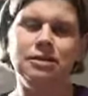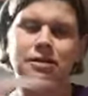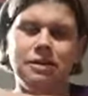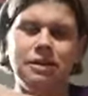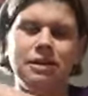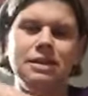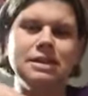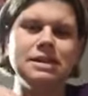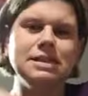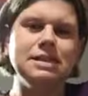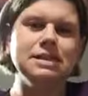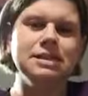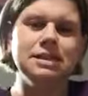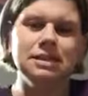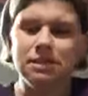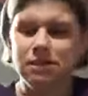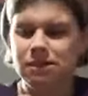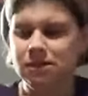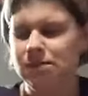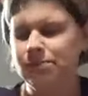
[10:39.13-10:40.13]
So this
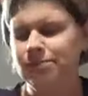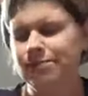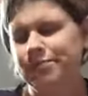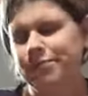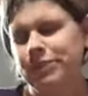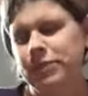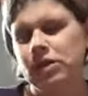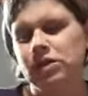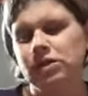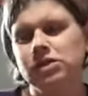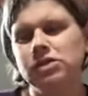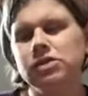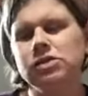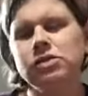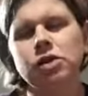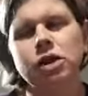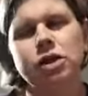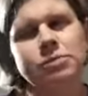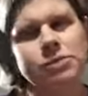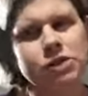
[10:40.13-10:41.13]
is 2
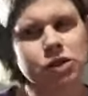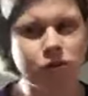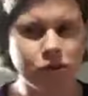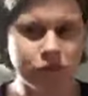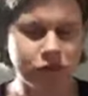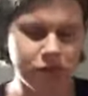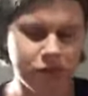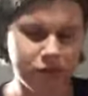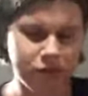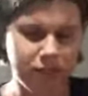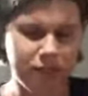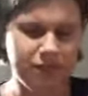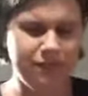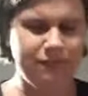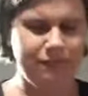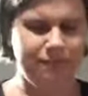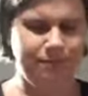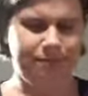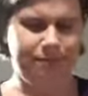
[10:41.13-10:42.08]
types of cotton, so it's